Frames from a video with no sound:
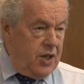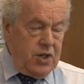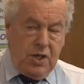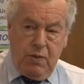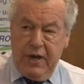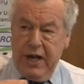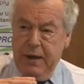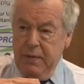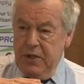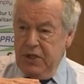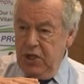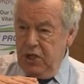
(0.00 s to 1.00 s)
So what
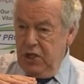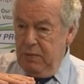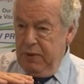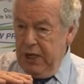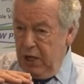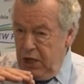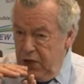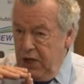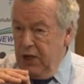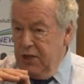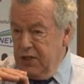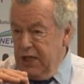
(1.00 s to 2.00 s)
happens is your blood
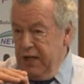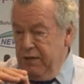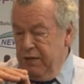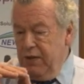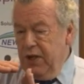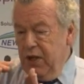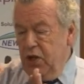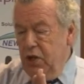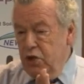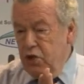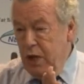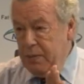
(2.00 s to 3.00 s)
glucose level
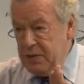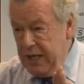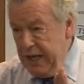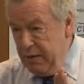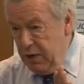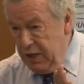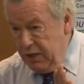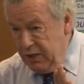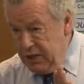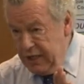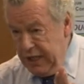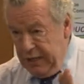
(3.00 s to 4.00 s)
drops down while you're
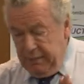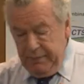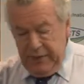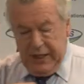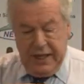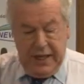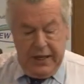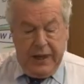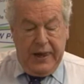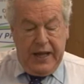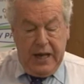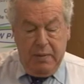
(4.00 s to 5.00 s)
asleep. Okay?
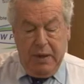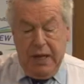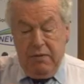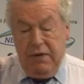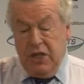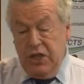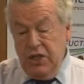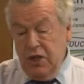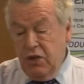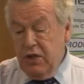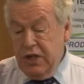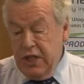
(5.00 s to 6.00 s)
And when it reaches a
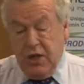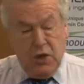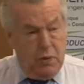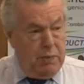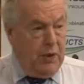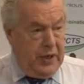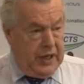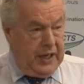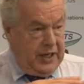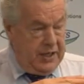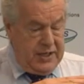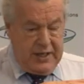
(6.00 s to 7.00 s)
critical
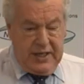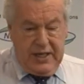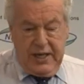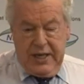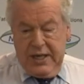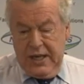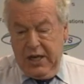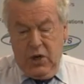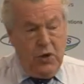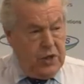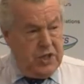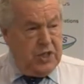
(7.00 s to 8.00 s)
point,
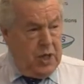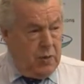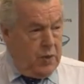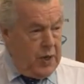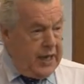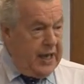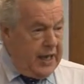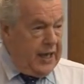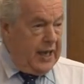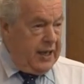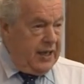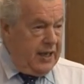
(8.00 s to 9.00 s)
cortisol will kick
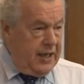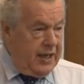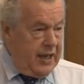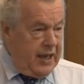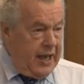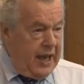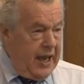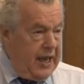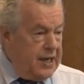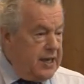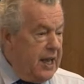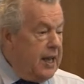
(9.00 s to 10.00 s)
in
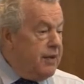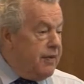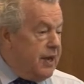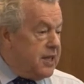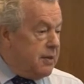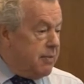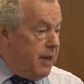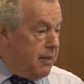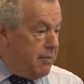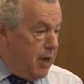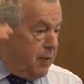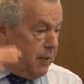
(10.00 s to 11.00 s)
and elevate it by
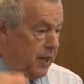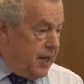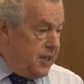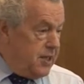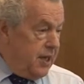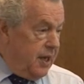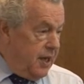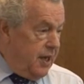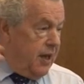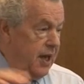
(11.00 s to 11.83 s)
mobilizing,